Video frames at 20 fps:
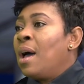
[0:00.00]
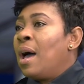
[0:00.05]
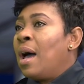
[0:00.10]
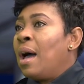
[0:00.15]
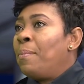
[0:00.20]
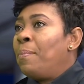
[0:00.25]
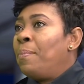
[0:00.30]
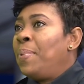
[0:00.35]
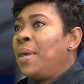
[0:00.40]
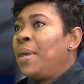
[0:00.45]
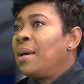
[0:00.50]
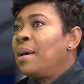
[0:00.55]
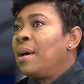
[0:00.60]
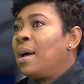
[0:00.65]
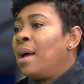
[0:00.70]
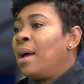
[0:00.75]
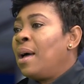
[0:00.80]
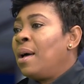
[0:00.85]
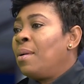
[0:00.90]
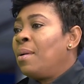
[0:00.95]

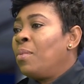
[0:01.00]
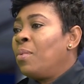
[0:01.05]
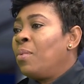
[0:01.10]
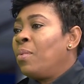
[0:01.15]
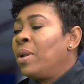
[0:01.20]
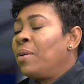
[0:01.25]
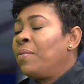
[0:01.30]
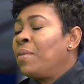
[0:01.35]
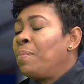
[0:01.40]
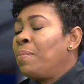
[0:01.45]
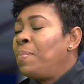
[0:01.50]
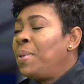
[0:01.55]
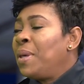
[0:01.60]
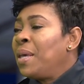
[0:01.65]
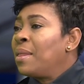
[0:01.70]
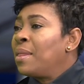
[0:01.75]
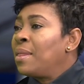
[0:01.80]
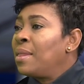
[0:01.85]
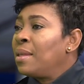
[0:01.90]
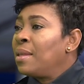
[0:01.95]
One of the
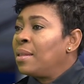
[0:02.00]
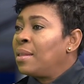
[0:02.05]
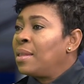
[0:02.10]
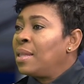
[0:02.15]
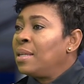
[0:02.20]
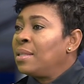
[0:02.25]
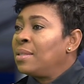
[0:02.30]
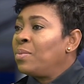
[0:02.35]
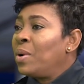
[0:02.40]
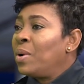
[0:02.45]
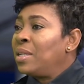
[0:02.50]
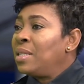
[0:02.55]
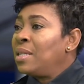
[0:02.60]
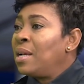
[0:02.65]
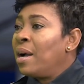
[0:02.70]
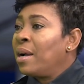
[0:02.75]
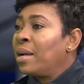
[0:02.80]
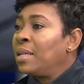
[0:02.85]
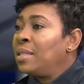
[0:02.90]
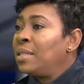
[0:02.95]
big things we are
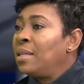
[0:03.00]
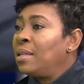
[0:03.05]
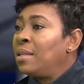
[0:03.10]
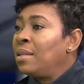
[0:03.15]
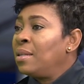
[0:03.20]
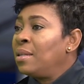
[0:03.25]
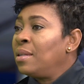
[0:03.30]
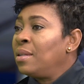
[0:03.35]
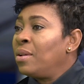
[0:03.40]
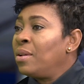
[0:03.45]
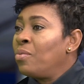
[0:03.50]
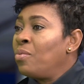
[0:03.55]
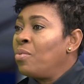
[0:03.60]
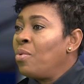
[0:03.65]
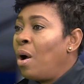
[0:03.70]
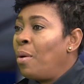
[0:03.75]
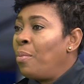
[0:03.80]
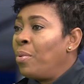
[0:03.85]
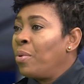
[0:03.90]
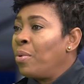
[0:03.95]
targeting, the
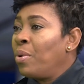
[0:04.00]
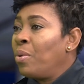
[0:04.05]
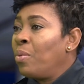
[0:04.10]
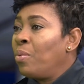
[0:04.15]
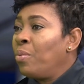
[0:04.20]
robbery.